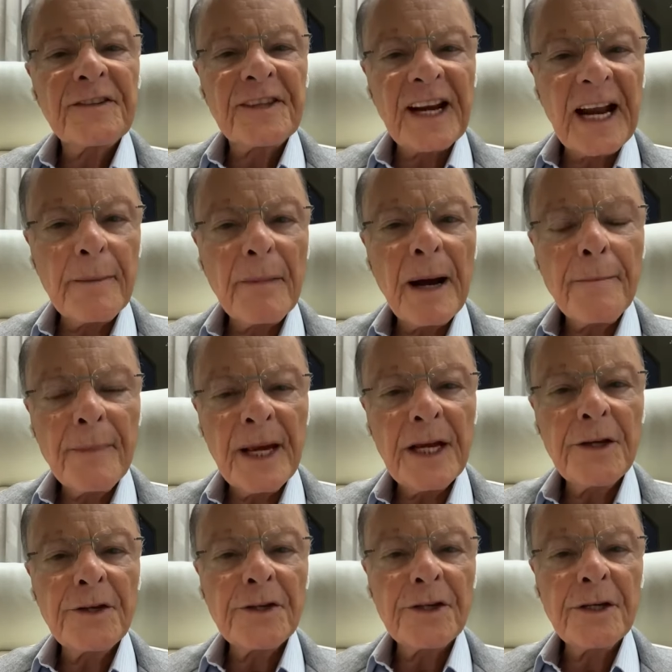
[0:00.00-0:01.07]
a very
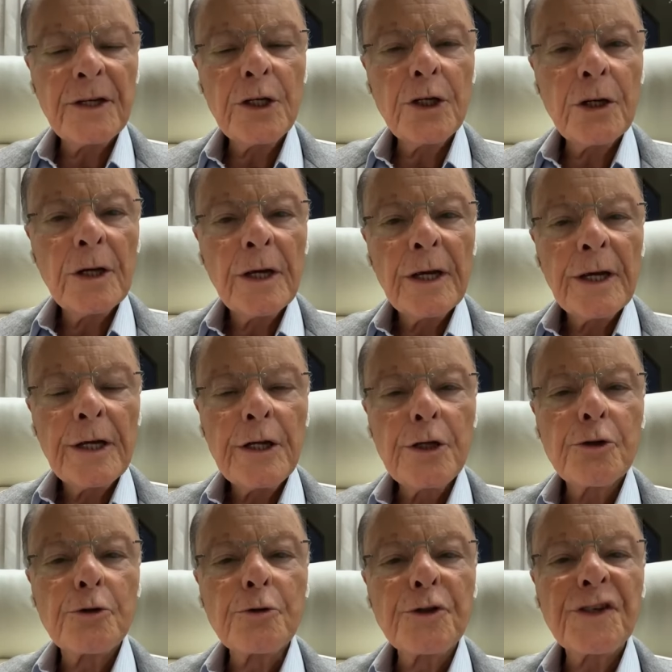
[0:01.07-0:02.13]
unfair
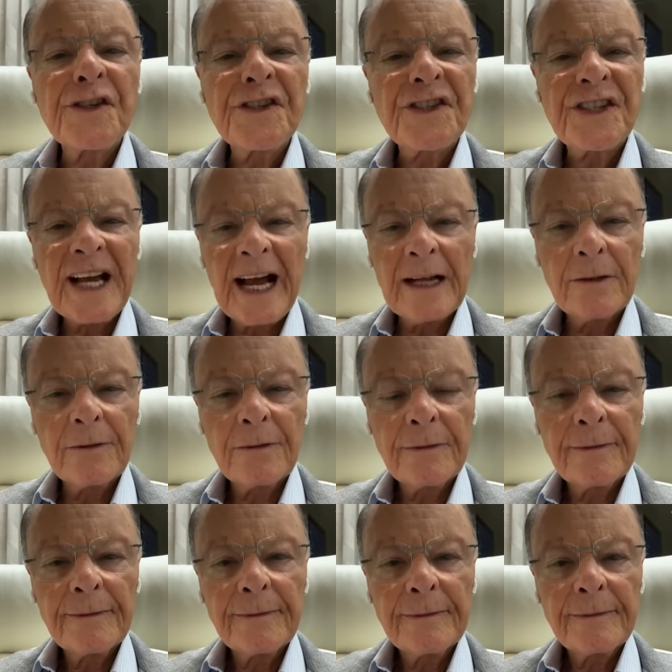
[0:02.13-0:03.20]
situation in your life,
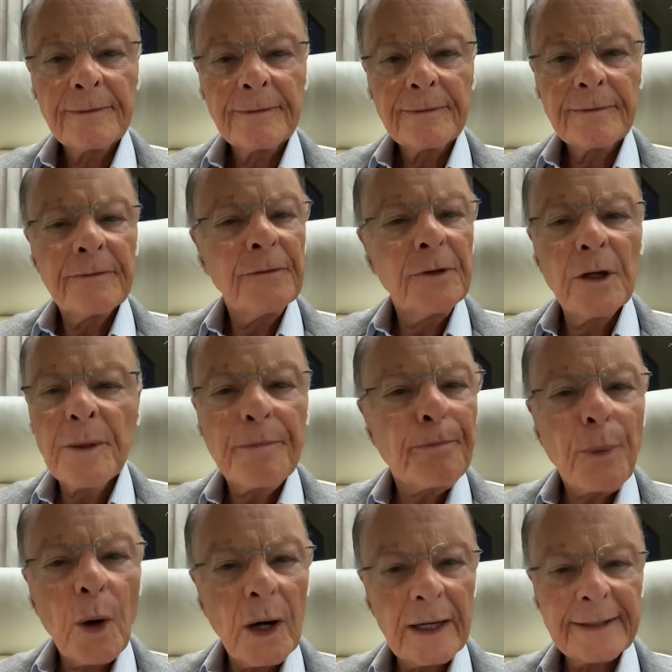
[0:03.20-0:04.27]
but it doesn't matter.
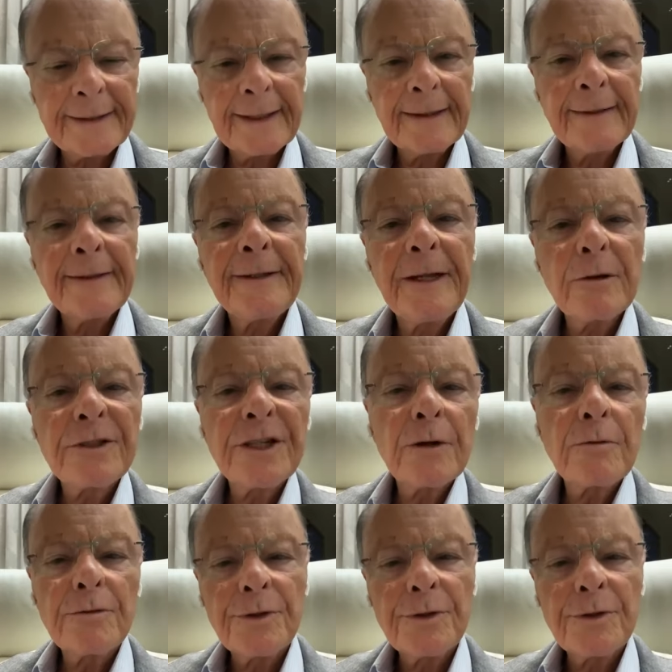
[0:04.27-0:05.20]
God is with you.